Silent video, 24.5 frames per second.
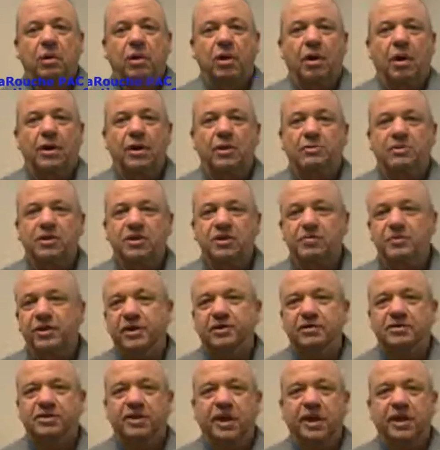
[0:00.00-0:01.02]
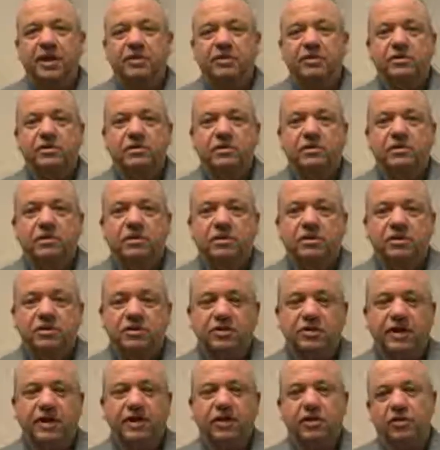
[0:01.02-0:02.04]
on a much bigger scale
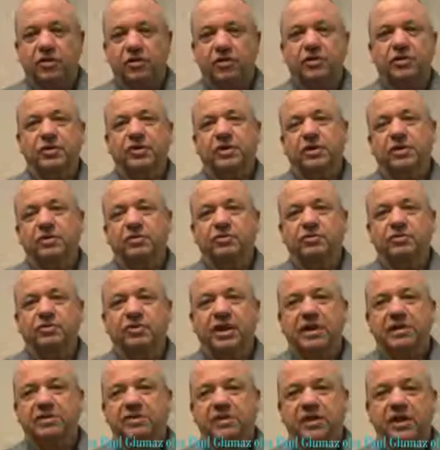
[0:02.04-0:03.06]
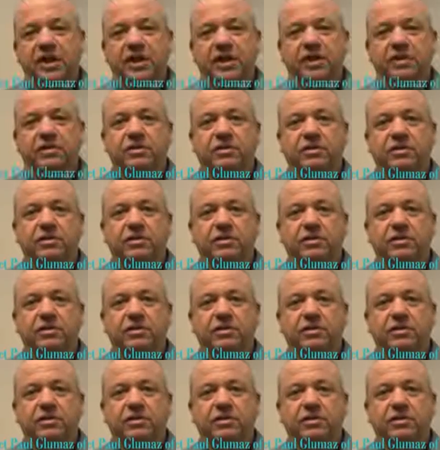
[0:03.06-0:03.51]
than occurred in 2008.